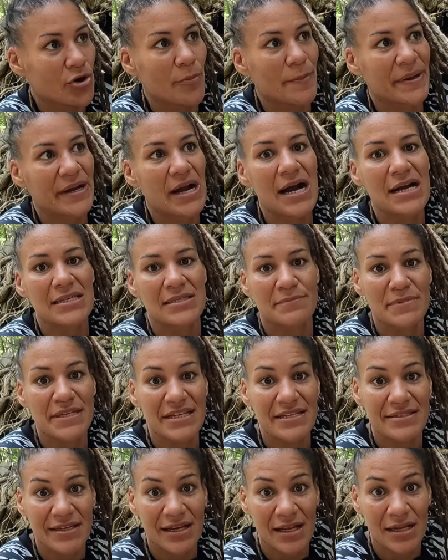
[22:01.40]
oh because
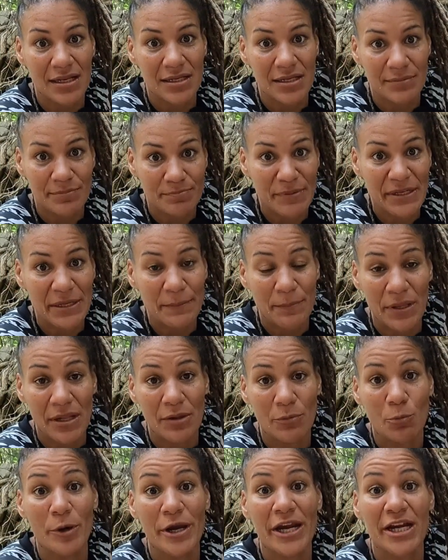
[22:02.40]
me tell mm -hmm.
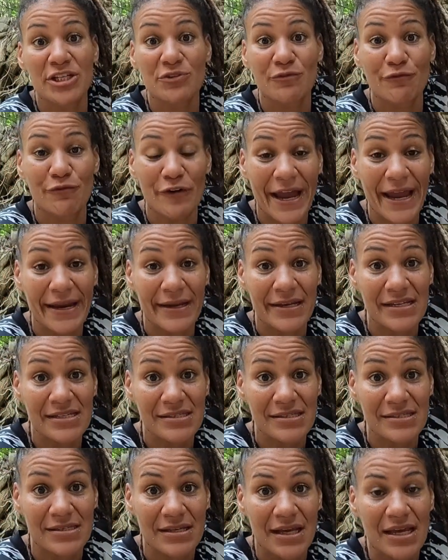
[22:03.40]
people where to find mm -hmm.
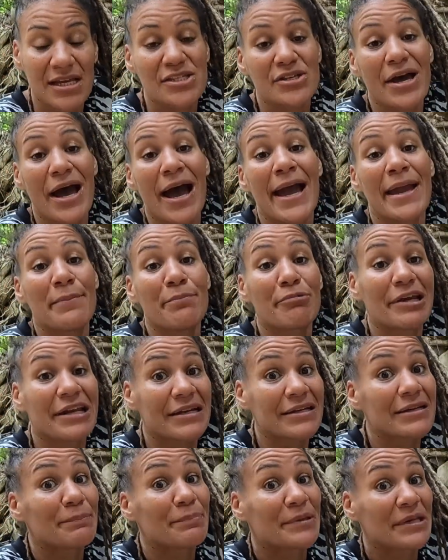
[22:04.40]
this mm-hmm. so I
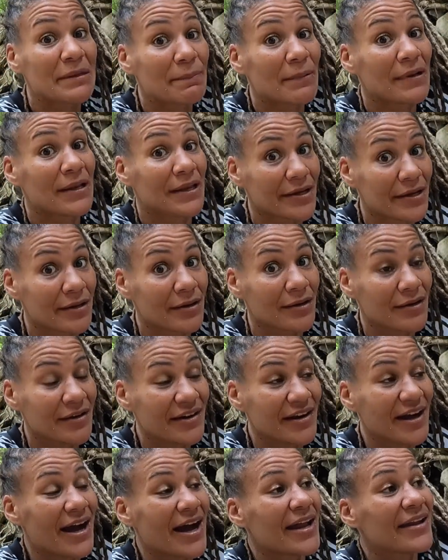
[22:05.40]
bring the people here mm
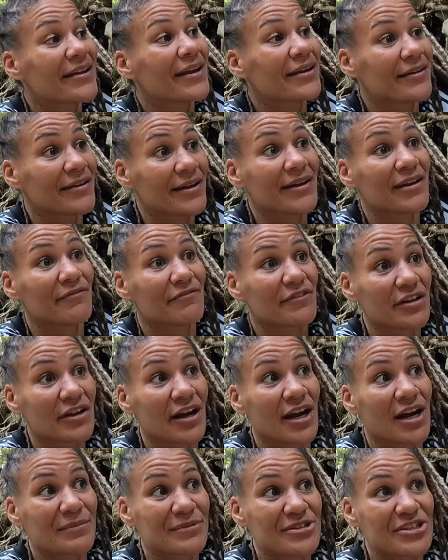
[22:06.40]
-hmm. and then they mm-hmm. leave the
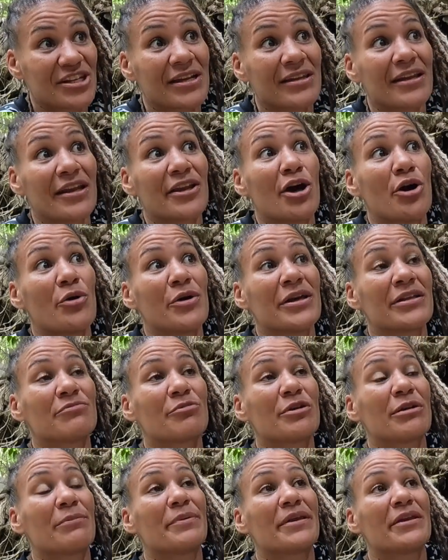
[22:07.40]
garbage and then now it
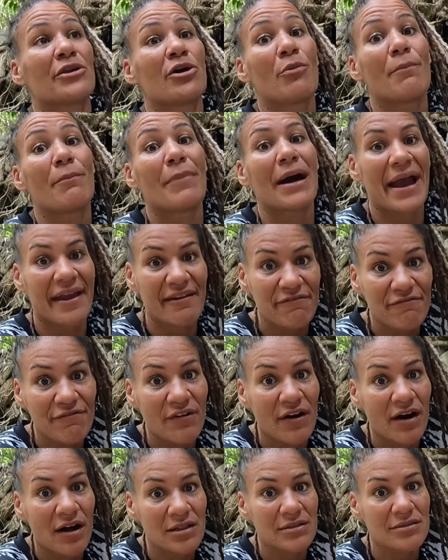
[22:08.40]
will be now my
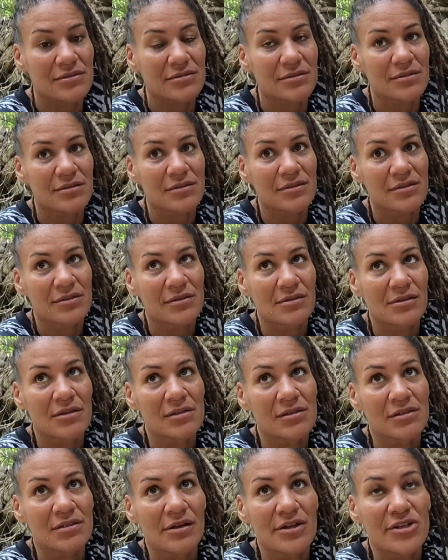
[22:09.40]
fault
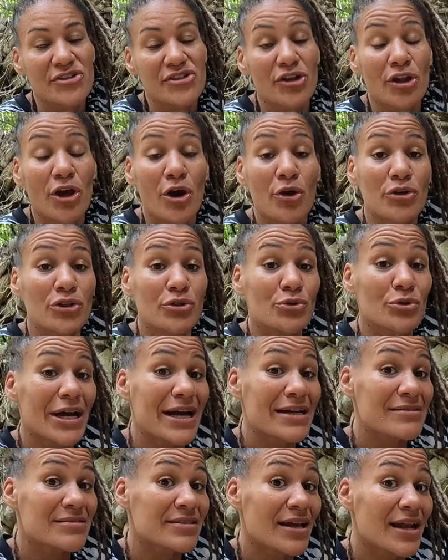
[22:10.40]
so now you
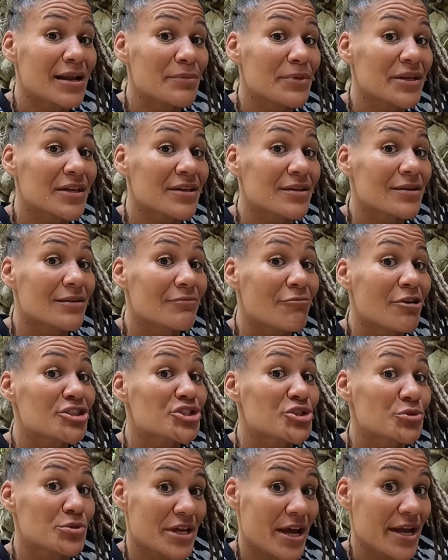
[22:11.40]
guys tell me,
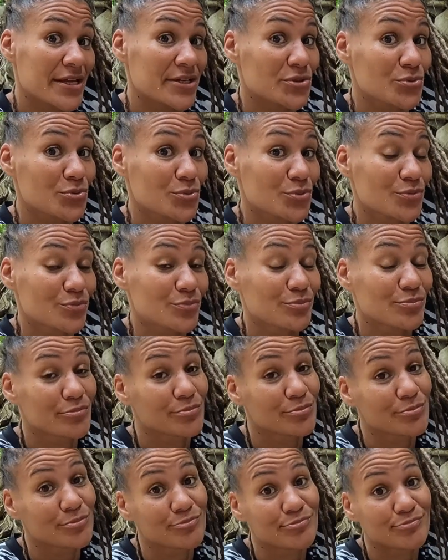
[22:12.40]
what should I do?
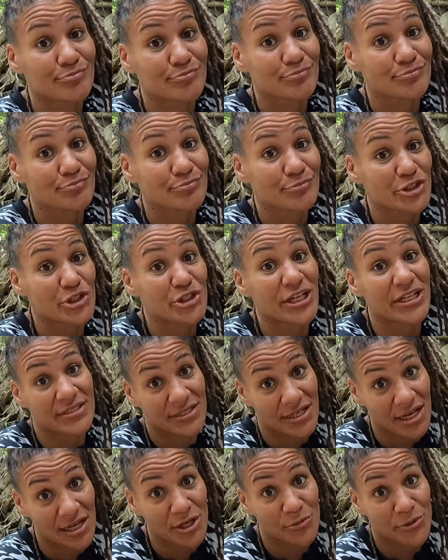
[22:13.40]
Should I
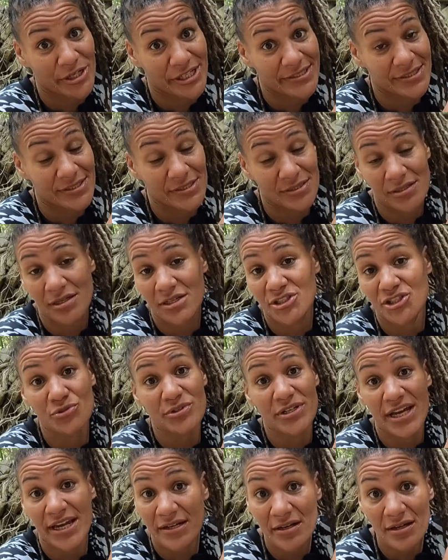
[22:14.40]
tell you where it is or
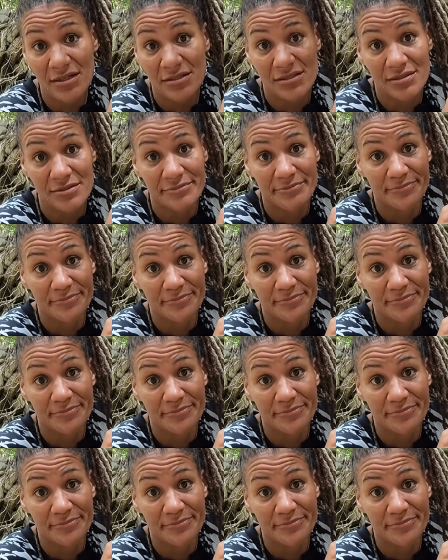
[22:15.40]
should I not?